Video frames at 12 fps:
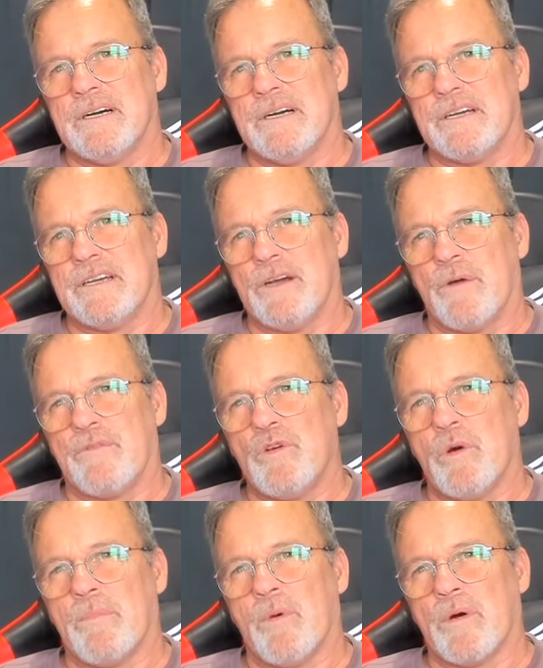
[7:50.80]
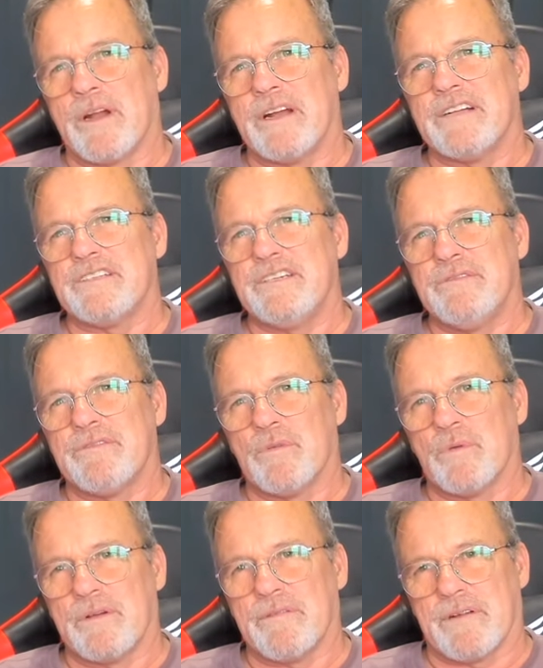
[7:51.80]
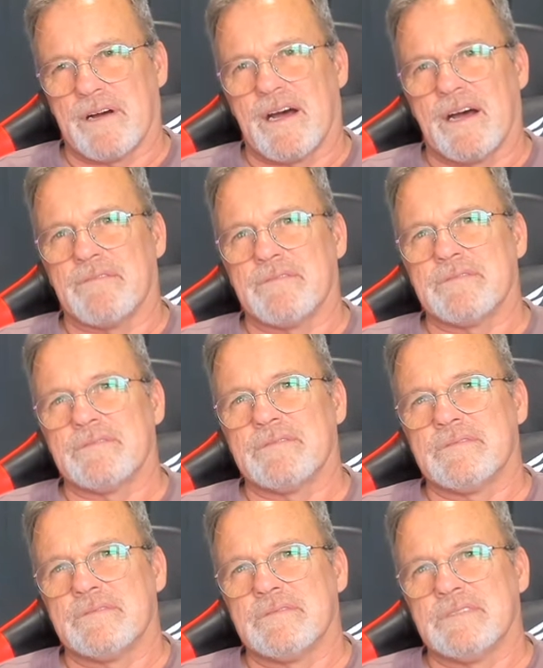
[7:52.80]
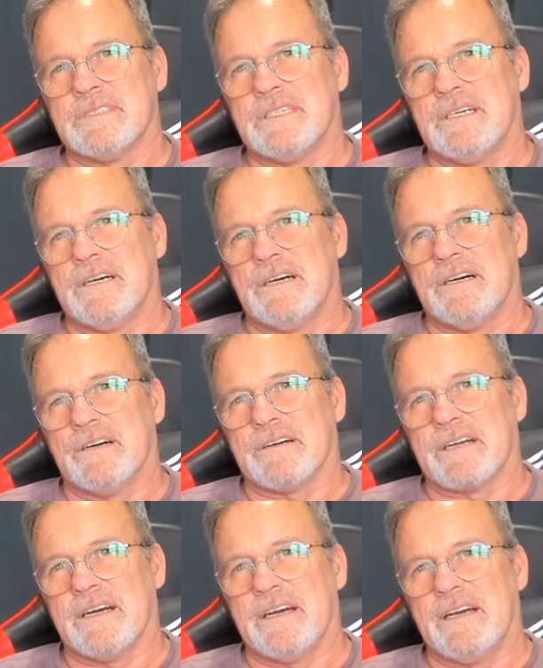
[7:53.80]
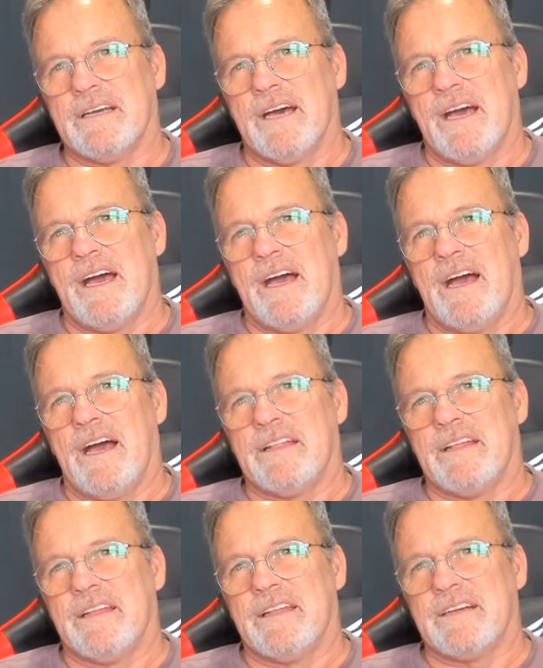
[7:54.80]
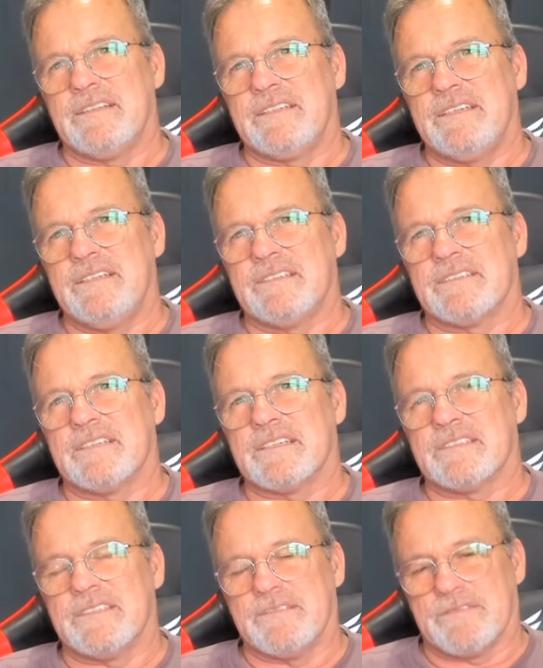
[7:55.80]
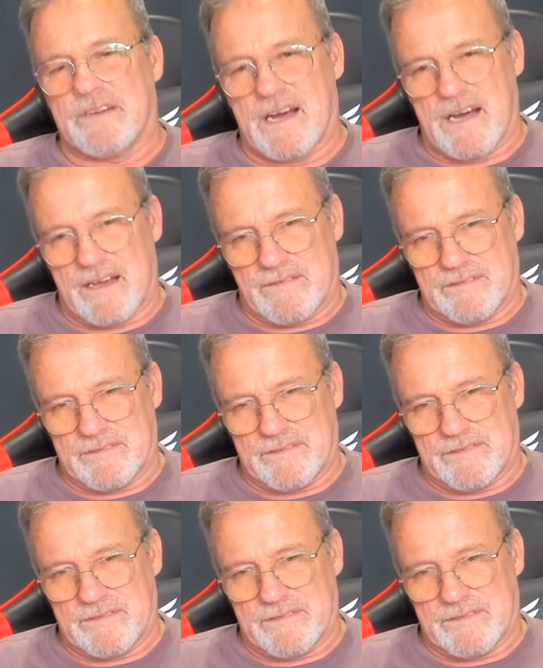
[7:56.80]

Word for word: You know, if you were born in 1945, okay, and then 1965,